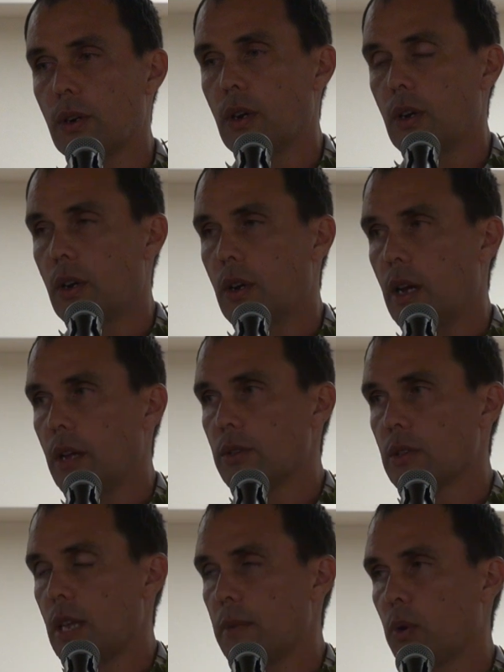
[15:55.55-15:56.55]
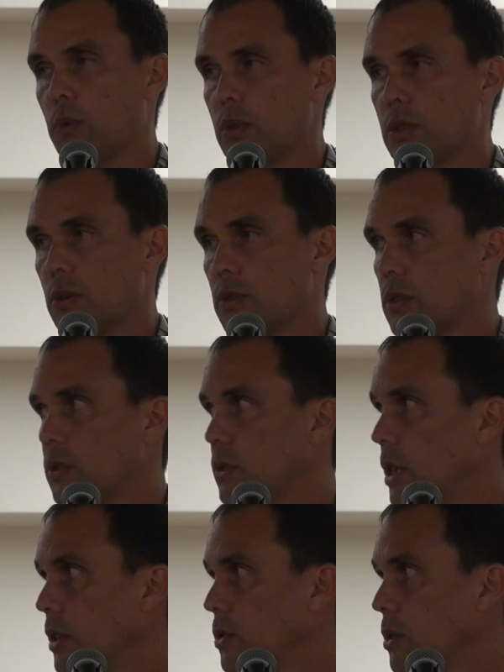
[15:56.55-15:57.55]
and there's a lot more
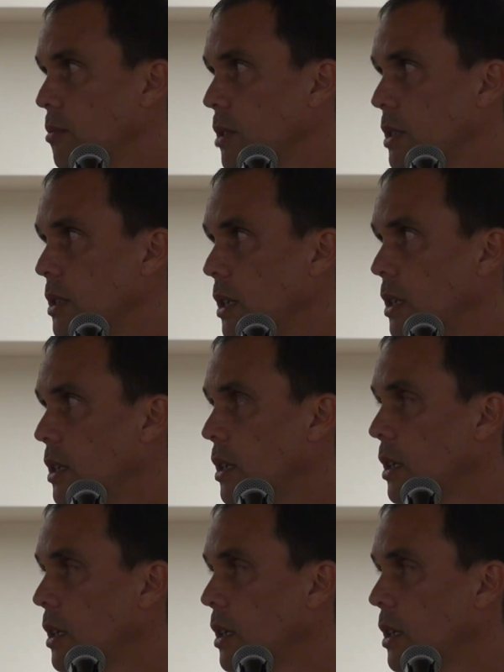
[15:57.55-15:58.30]
research that should be done.